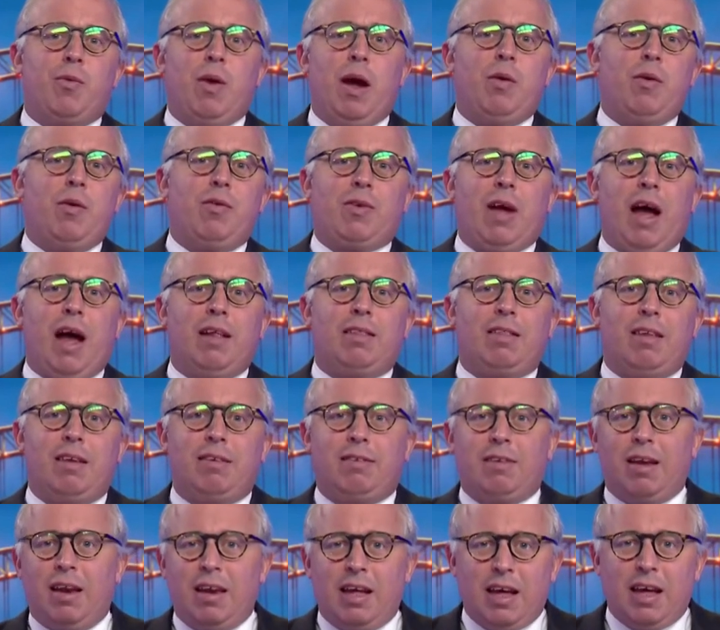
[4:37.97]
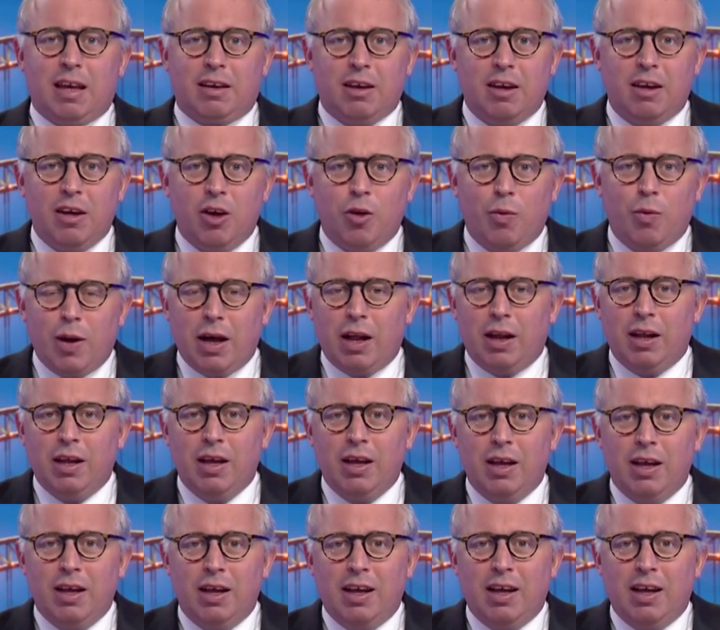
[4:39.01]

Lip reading: away, we've got this idiot. Well,